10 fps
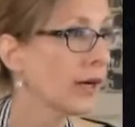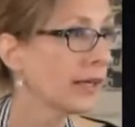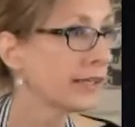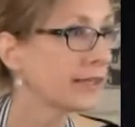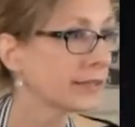
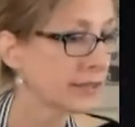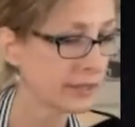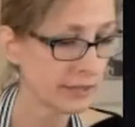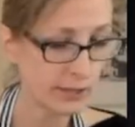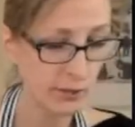right.
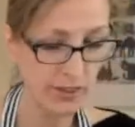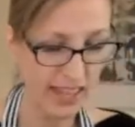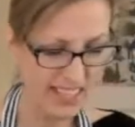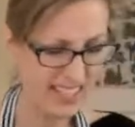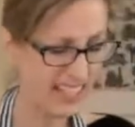So
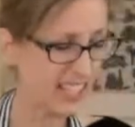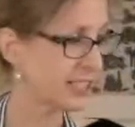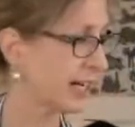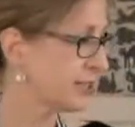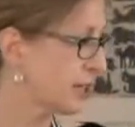that is it.
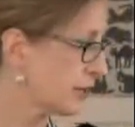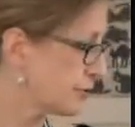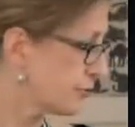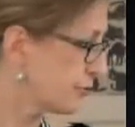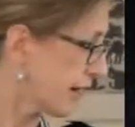Did I talk
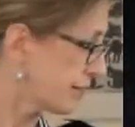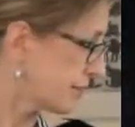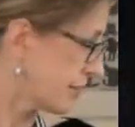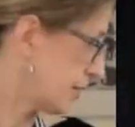too fast? Did I